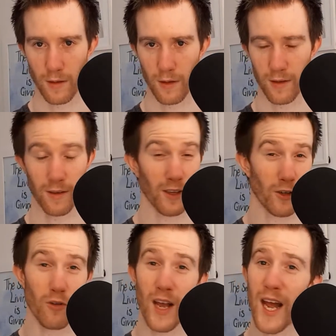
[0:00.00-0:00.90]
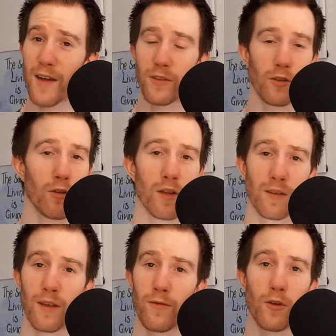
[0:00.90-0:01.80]
This is like, you have to do
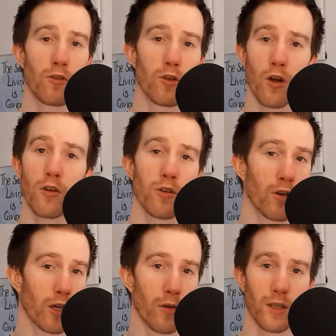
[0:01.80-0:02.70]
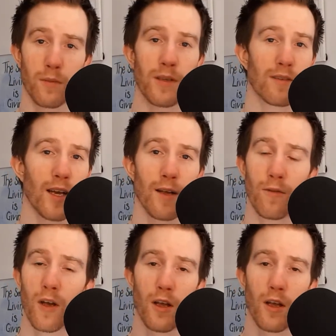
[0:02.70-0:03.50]
this. If you don't, you're not going to be safe.